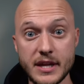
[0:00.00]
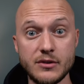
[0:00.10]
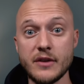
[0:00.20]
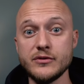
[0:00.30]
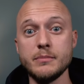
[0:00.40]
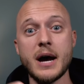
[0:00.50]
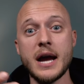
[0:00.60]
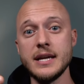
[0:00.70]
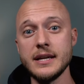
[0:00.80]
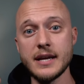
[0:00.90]
then you have to buy
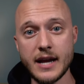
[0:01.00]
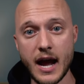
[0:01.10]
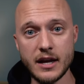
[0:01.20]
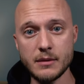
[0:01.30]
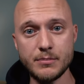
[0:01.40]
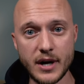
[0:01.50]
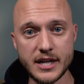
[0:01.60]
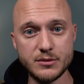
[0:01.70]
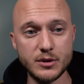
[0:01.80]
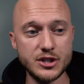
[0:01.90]
in at a higher
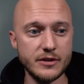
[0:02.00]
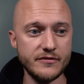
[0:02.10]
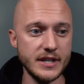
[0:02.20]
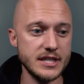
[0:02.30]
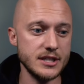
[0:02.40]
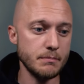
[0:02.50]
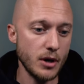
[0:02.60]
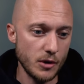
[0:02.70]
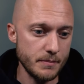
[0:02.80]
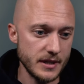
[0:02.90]
price, which defeats the
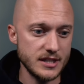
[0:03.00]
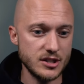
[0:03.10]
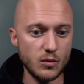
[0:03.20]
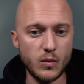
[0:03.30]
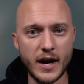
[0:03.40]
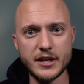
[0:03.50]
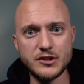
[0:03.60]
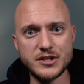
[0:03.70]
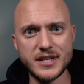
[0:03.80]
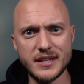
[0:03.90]
purpose. So why did
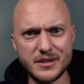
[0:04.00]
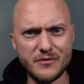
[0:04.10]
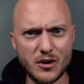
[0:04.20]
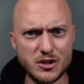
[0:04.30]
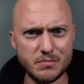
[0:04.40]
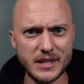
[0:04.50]
you sell in the first